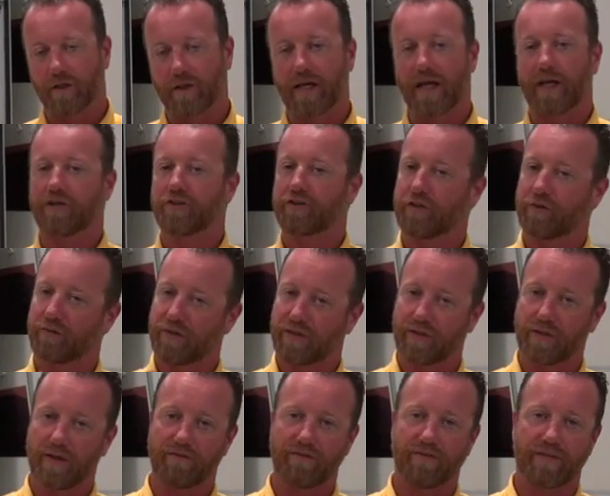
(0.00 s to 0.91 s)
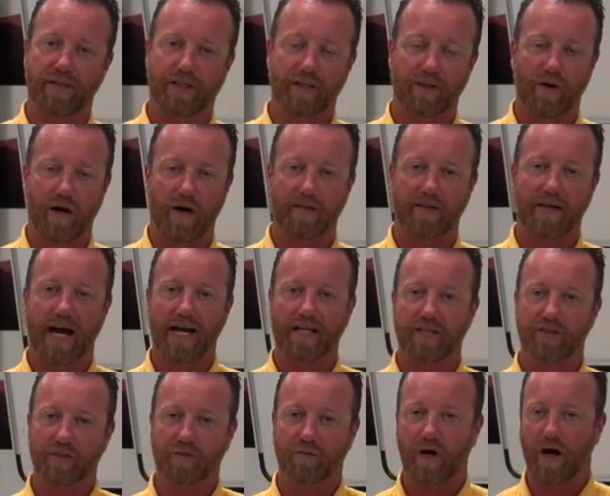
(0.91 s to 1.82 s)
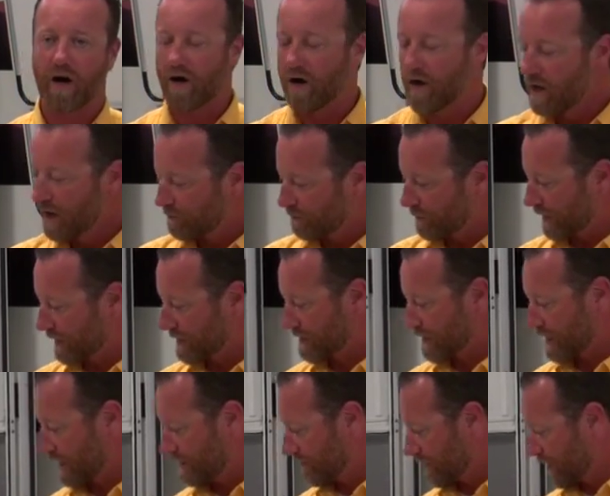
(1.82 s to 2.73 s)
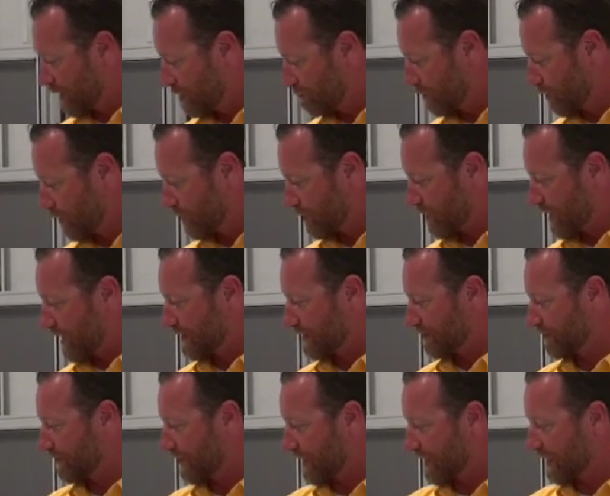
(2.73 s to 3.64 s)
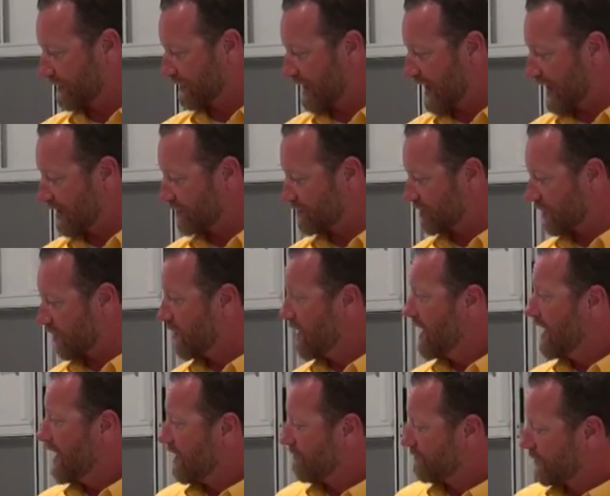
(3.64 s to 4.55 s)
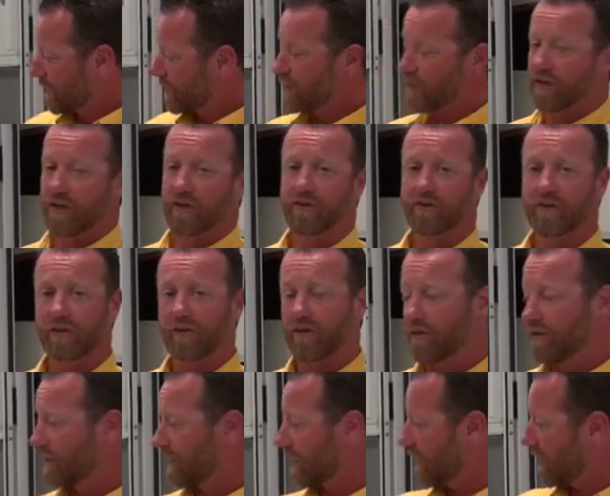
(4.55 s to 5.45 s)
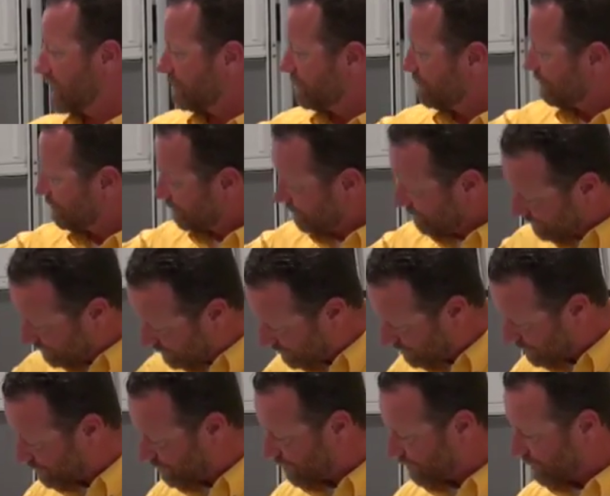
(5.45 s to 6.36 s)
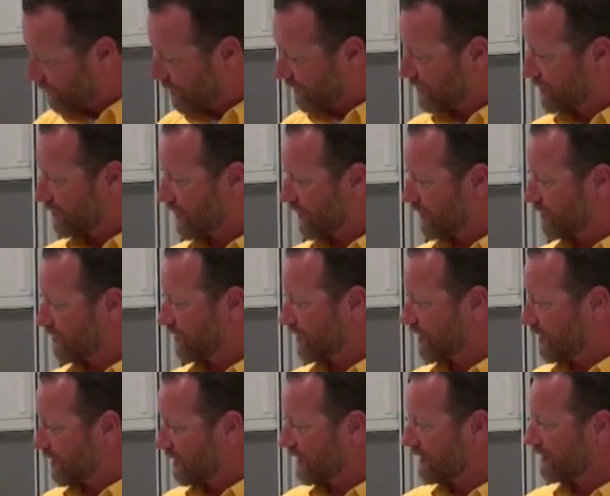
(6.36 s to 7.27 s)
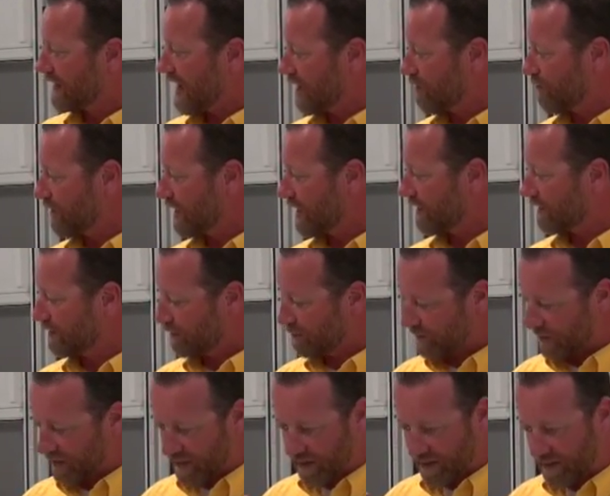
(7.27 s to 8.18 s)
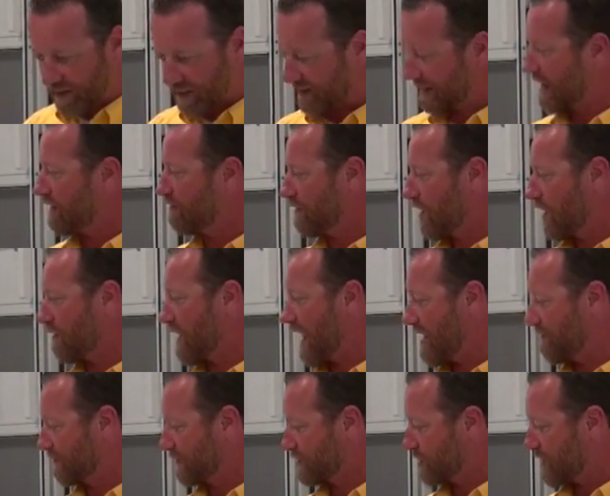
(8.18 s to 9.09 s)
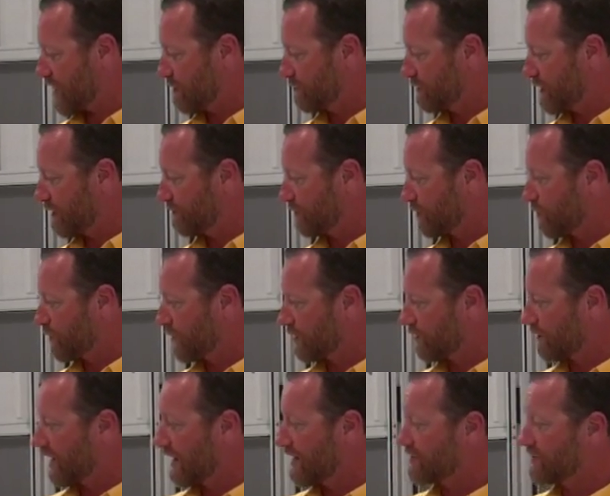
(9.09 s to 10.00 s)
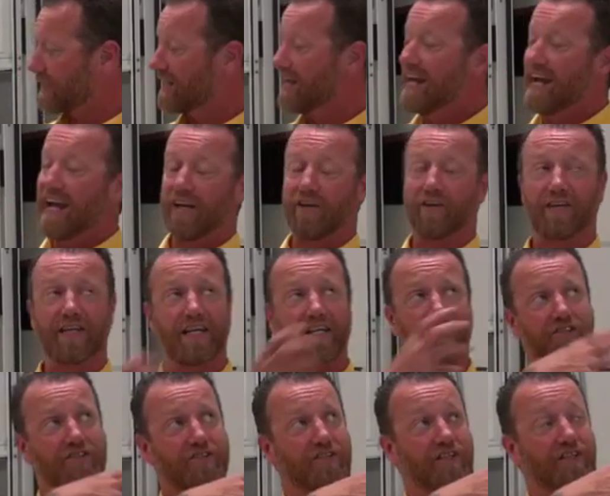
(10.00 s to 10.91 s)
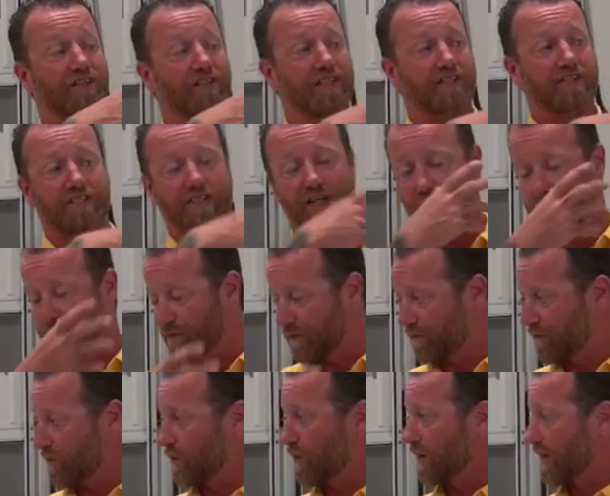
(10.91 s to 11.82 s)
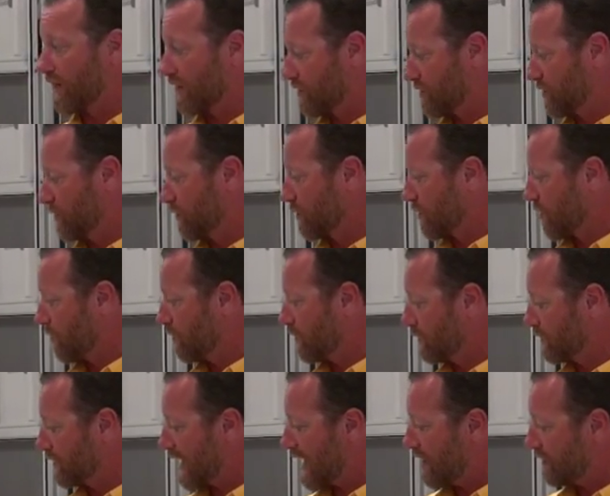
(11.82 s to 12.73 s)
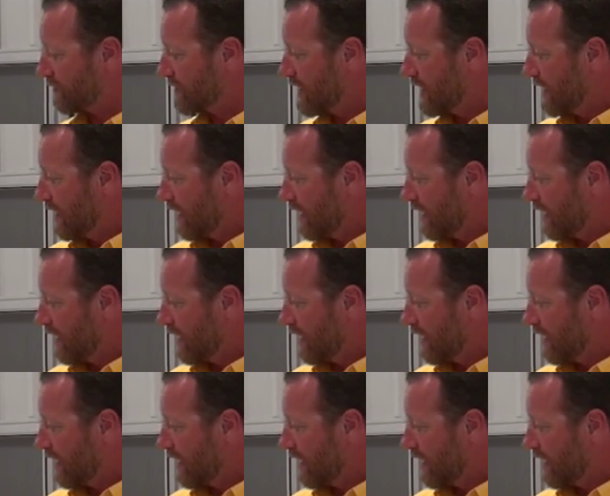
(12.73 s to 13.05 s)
location. We do have a video on that as well, but very important not to forget that. So if you're going to use the unit again, do these things here. That way you'll be at least have half the job done for winterizing. You'll get your sealants done before it gets too cold out.